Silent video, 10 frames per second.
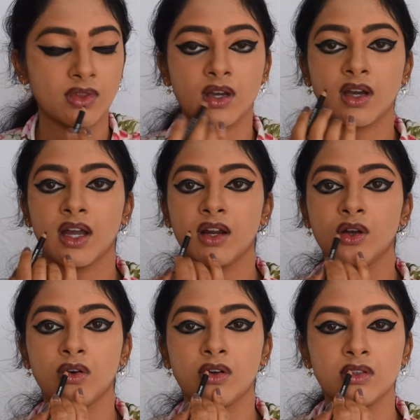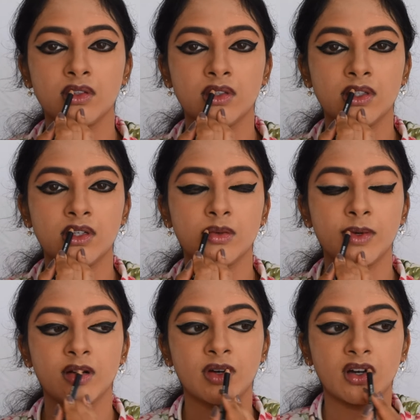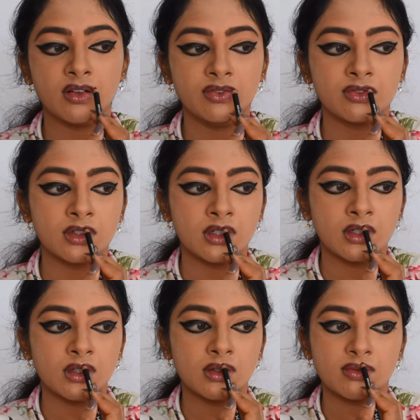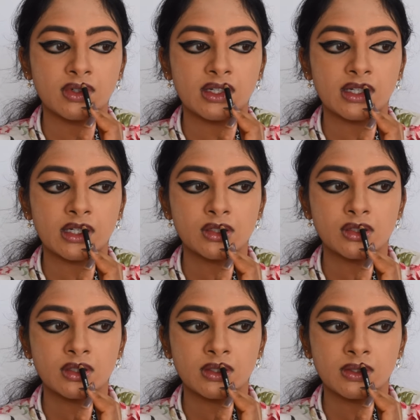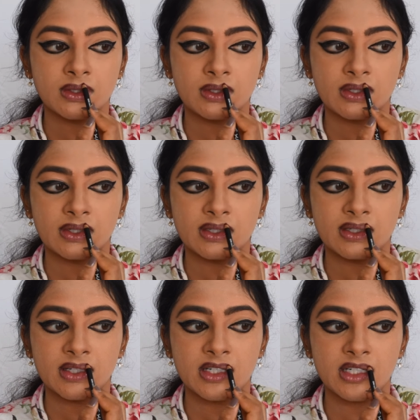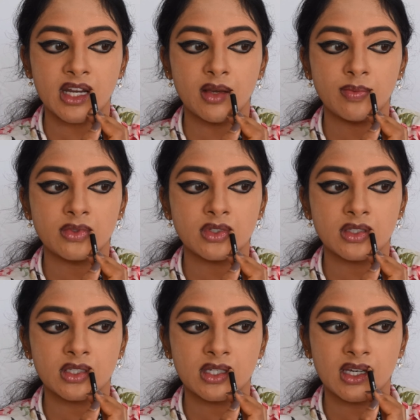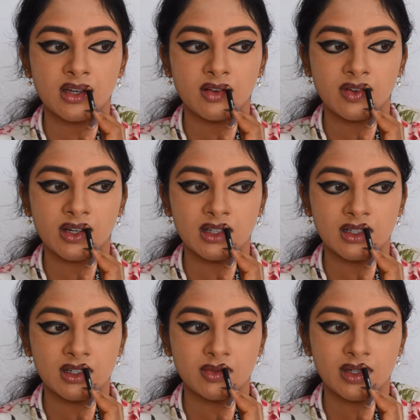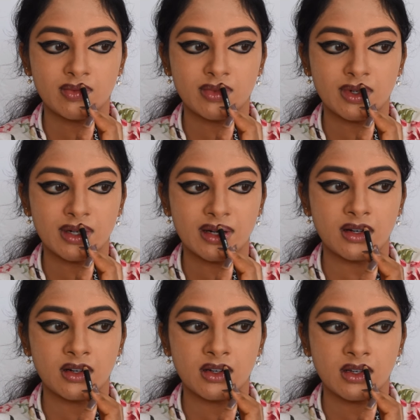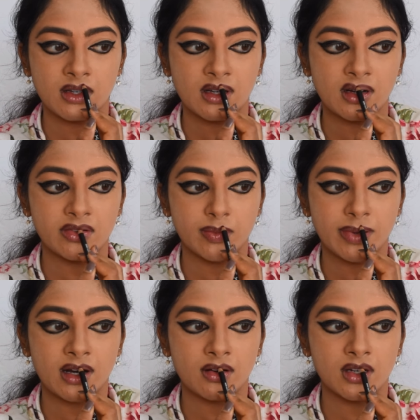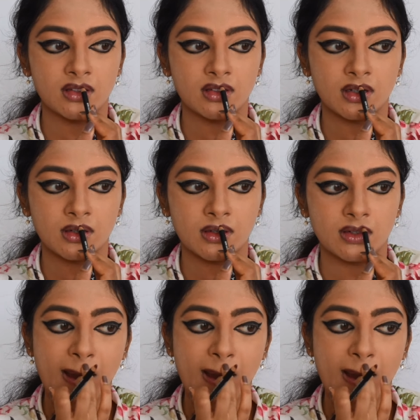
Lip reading: I kind of go a little bit above my natural shape just to give a little bit more of a pouty look.